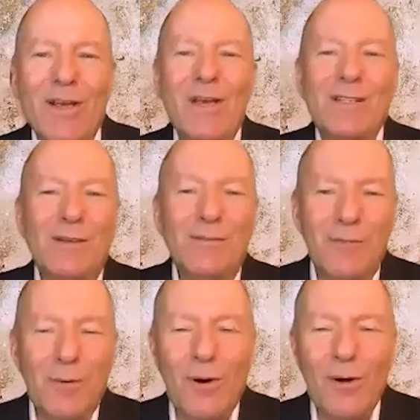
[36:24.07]
So if
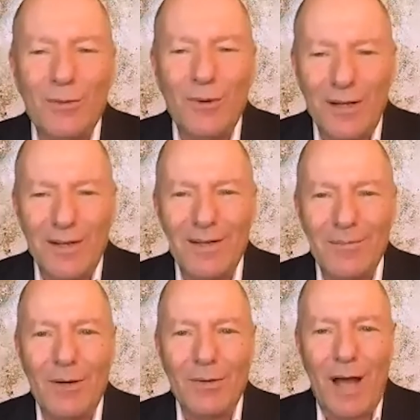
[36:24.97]
you want to learn
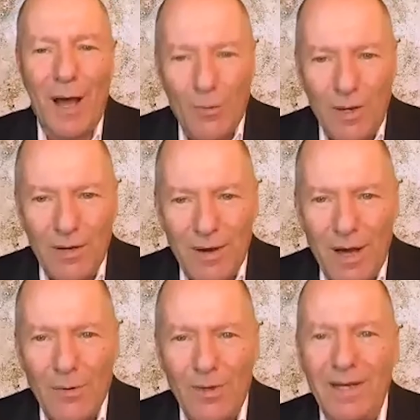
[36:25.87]
about how
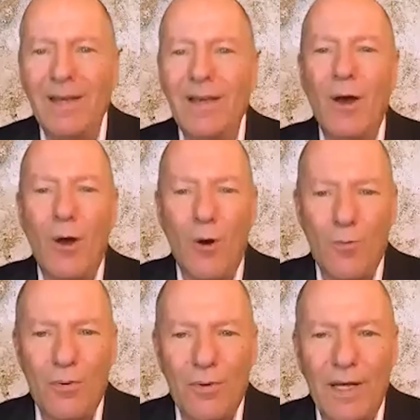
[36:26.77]
we
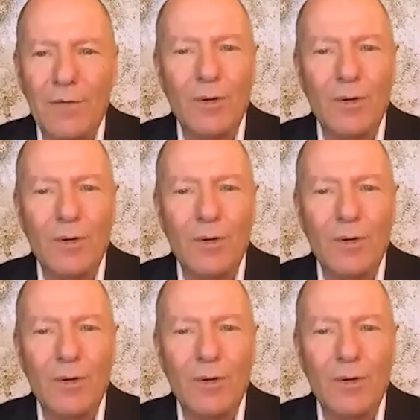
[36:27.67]
operate,